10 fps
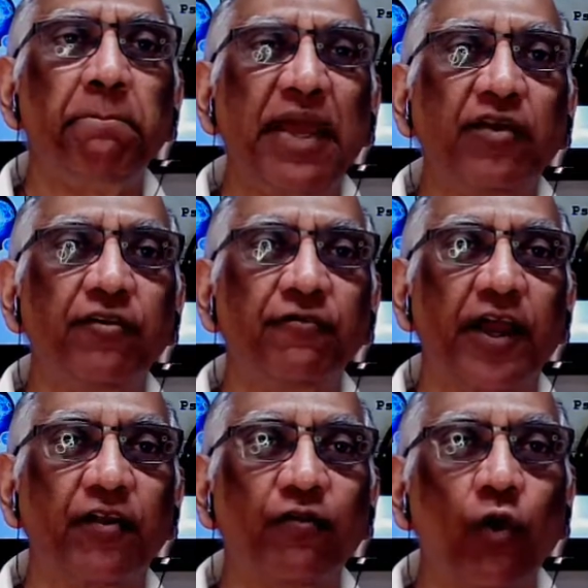
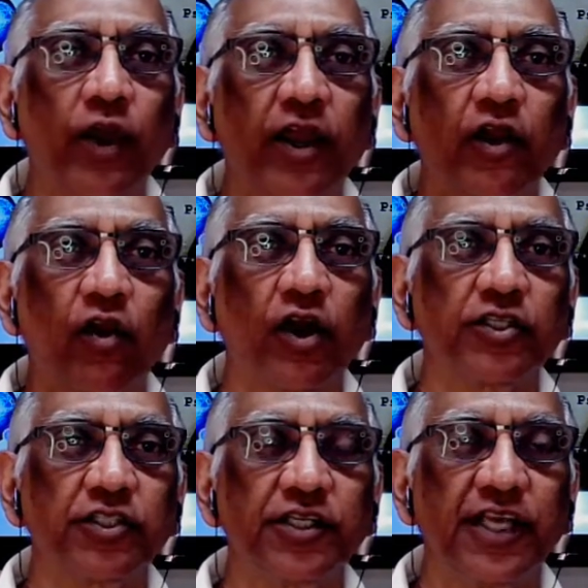petrified of going
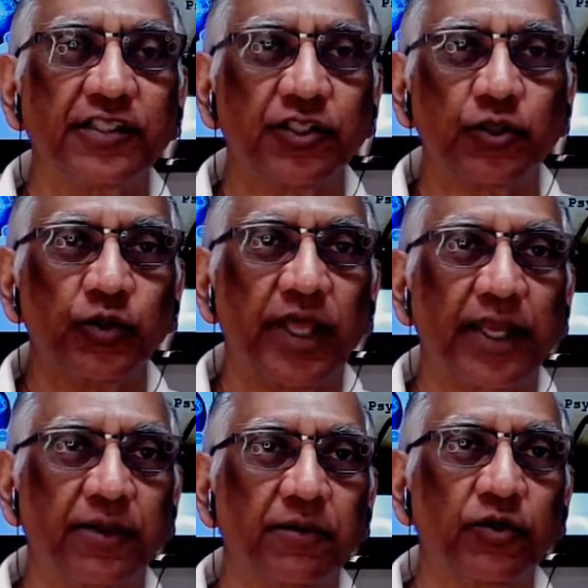across the desert to that
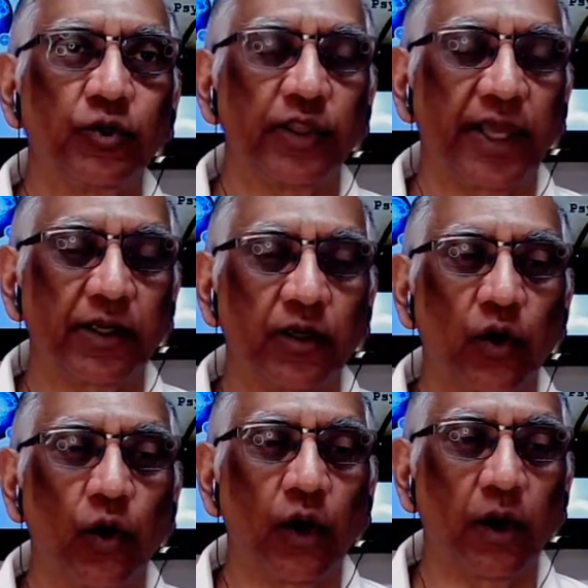to that
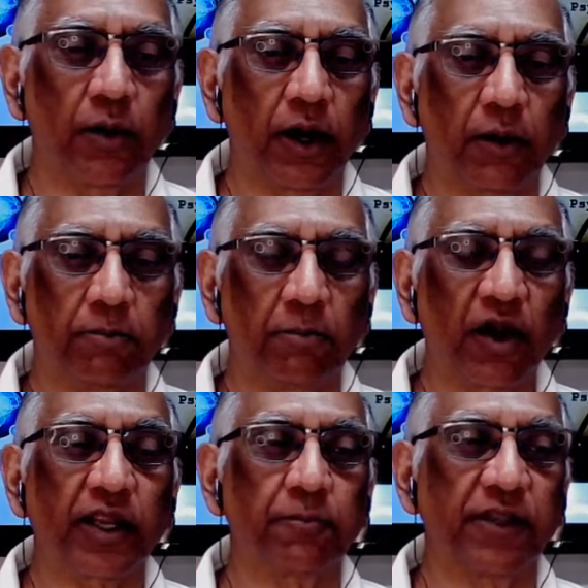uh, uh,
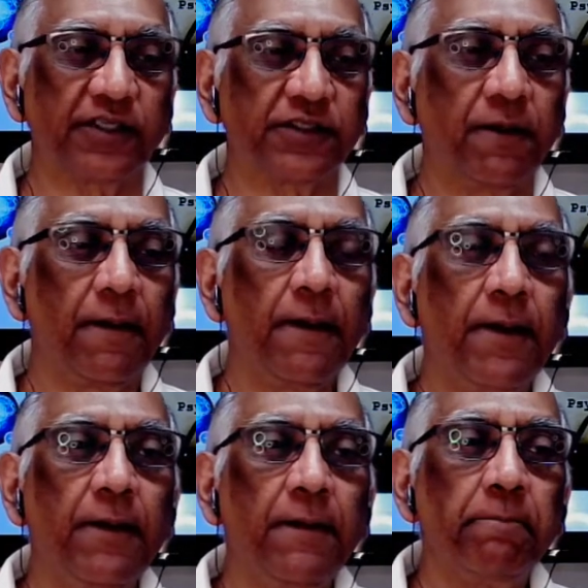marketplace.
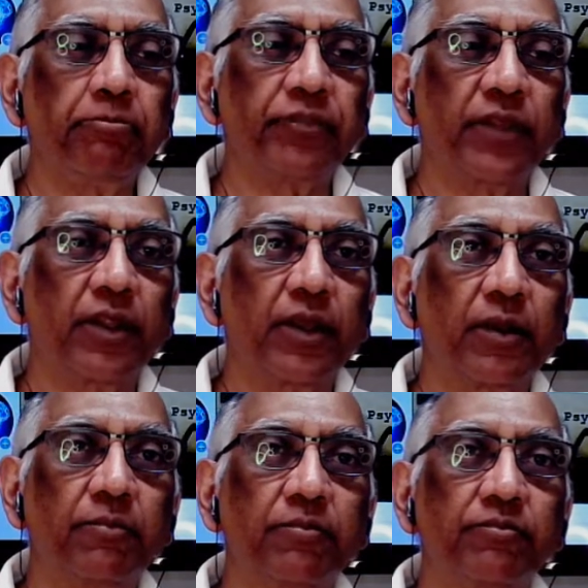Like
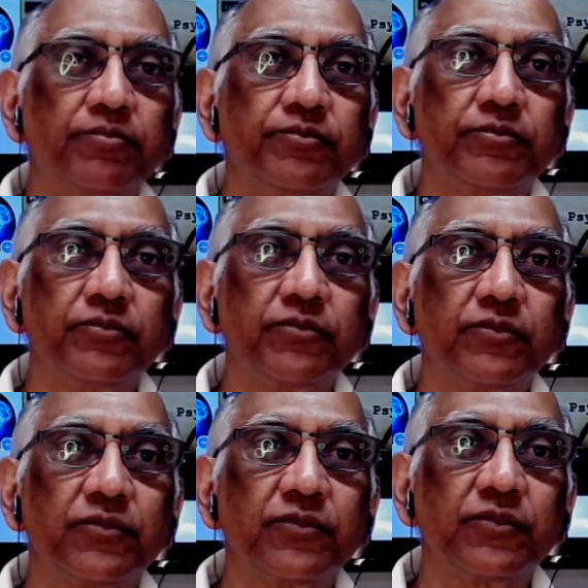animals like cover
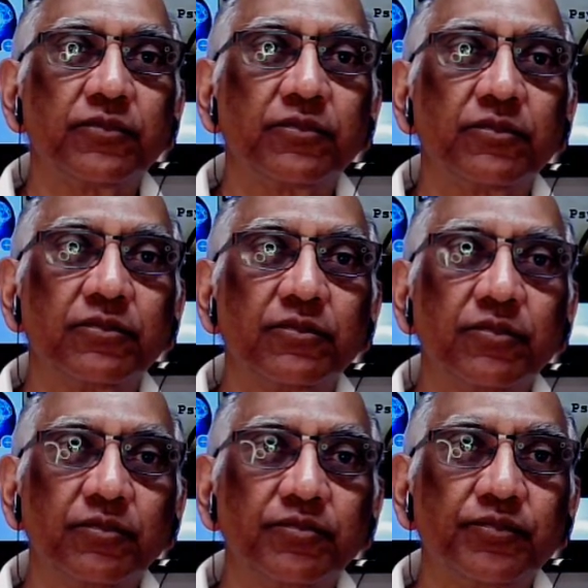animals
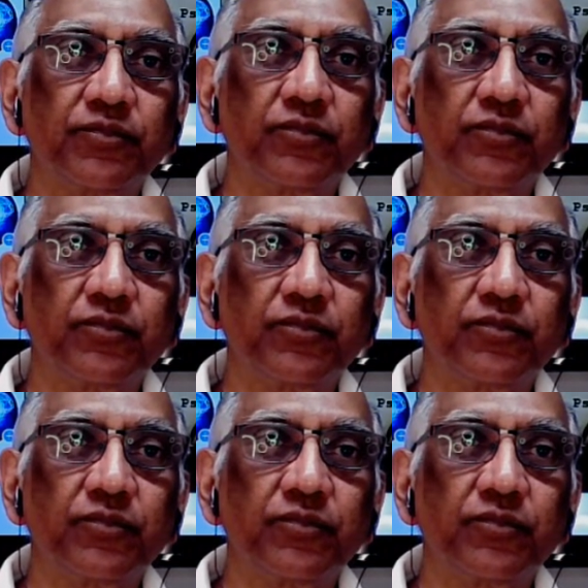don't like being